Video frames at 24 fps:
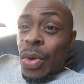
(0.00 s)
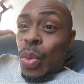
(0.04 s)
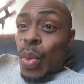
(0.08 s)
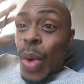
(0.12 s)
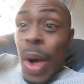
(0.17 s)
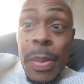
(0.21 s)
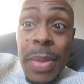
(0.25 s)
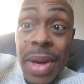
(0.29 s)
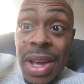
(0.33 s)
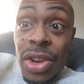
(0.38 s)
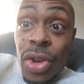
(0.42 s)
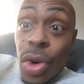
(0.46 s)

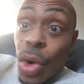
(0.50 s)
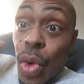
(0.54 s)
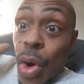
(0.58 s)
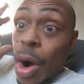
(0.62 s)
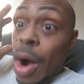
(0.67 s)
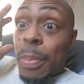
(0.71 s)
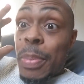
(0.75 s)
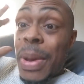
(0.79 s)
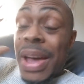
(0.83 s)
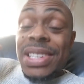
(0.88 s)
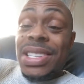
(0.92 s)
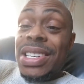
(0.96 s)
women who
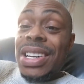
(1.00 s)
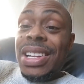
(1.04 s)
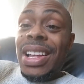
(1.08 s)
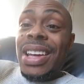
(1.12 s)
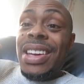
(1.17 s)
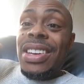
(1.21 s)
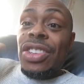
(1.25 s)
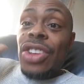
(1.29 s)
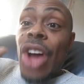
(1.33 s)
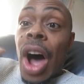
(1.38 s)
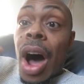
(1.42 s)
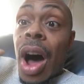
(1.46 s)
are
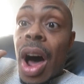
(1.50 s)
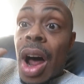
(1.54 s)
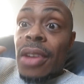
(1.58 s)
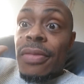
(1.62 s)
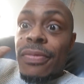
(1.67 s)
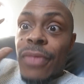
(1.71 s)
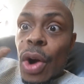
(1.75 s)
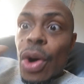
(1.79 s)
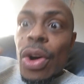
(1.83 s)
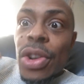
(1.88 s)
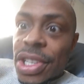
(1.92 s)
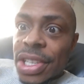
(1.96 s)
basically
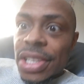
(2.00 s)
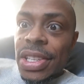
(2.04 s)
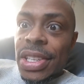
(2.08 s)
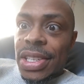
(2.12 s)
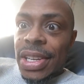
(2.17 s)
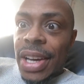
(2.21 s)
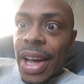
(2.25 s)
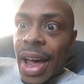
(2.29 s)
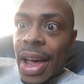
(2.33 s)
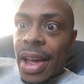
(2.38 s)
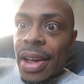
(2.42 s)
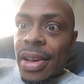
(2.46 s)

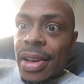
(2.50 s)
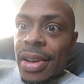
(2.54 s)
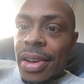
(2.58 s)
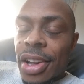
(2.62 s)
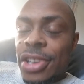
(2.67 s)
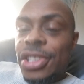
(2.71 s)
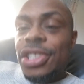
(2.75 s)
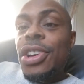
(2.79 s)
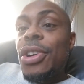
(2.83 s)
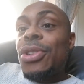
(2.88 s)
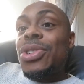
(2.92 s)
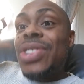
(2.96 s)
non-virgins, okay?
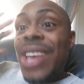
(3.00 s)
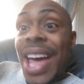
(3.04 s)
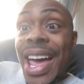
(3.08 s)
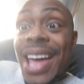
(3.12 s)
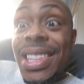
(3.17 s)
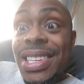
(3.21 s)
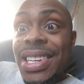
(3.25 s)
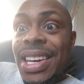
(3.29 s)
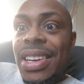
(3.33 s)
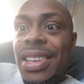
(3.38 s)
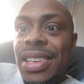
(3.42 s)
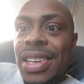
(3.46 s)
Because they're
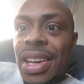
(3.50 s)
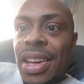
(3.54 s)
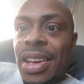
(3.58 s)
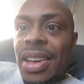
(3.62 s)
tainted.